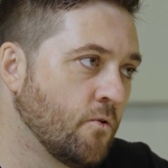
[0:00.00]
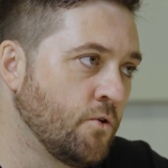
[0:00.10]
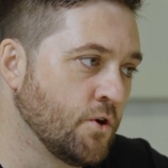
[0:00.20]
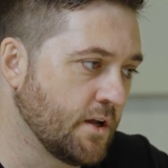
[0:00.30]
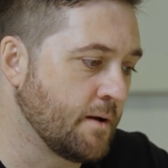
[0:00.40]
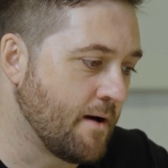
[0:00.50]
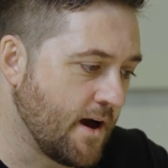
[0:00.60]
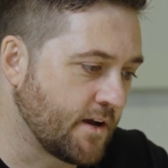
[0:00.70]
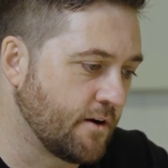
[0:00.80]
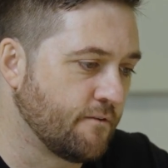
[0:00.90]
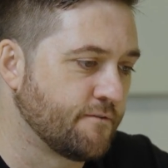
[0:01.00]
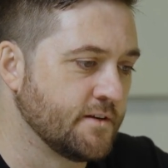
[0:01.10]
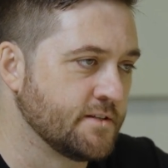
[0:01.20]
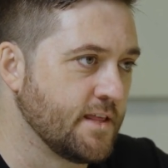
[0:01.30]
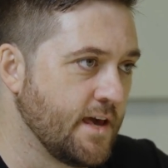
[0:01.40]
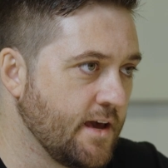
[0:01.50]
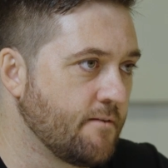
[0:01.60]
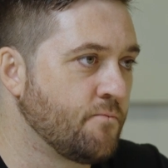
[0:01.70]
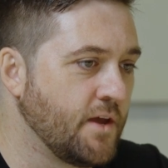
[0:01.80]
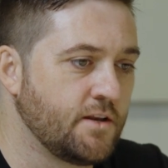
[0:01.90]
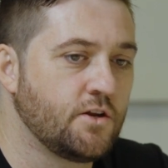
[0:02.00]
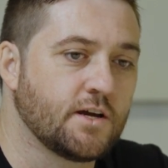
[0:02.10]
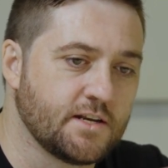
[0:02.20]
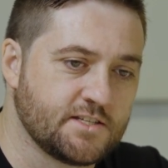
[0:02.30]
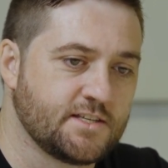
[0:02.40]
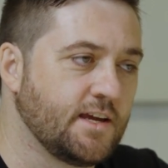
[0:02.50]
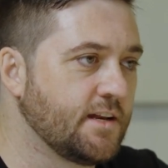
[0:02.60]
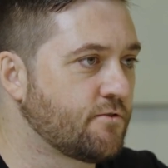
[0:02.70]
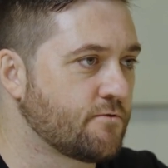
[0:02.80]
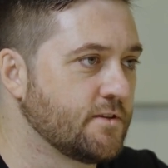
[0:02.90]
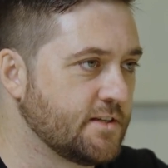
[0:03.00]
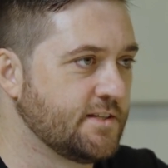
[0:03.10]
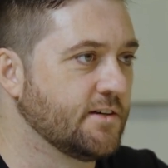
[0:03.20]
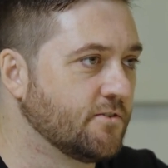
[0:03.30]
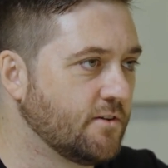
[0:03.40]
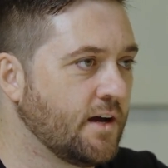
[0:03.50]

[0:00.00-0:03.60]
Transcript: you're going to mark it off as there. Then you're going to see it through the till,